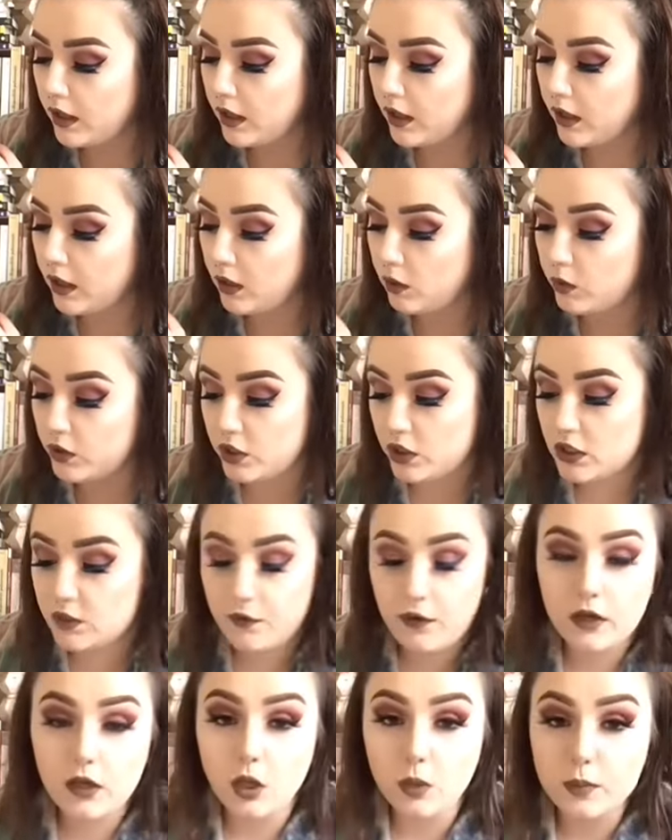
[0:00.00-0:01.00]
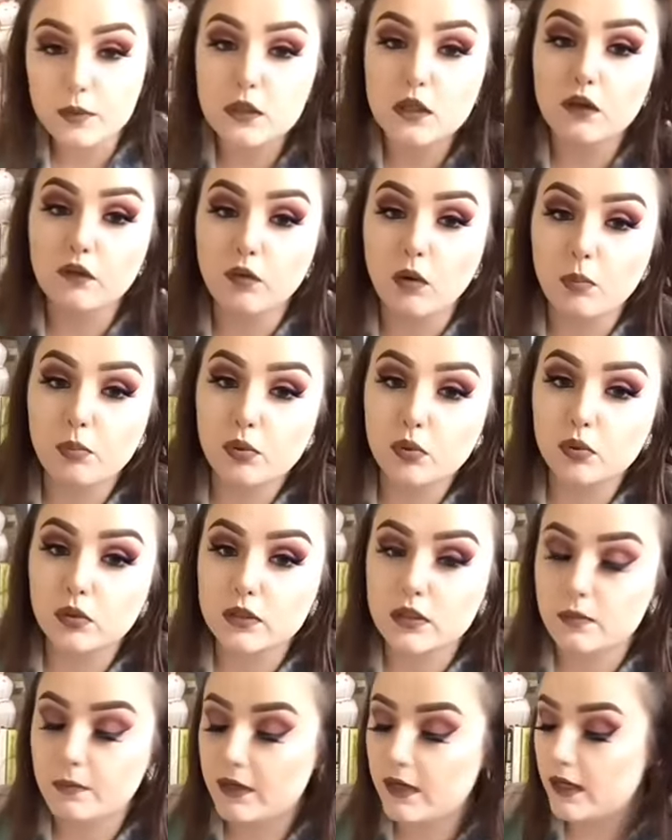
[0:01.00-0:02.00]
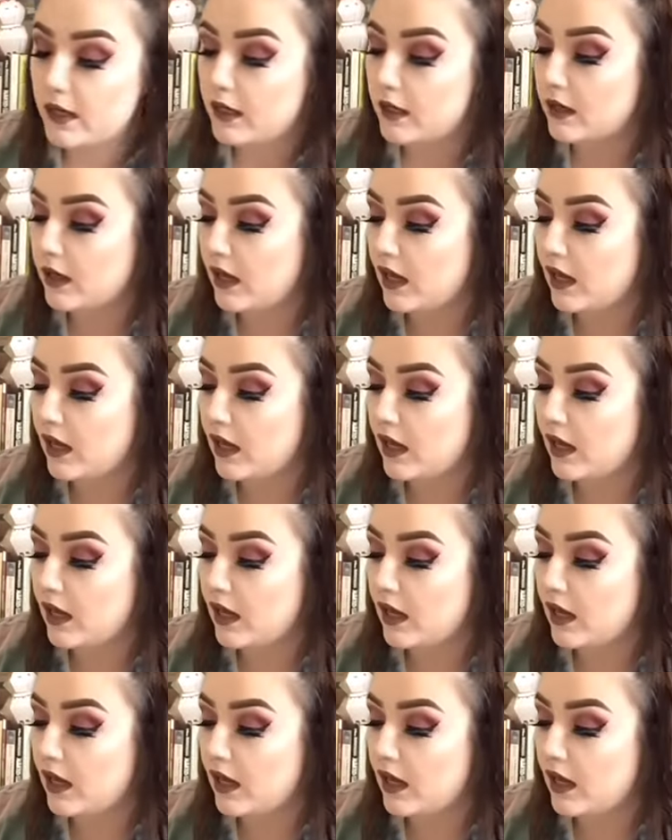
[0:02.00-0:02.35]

which is the very opposite of what Poole is being,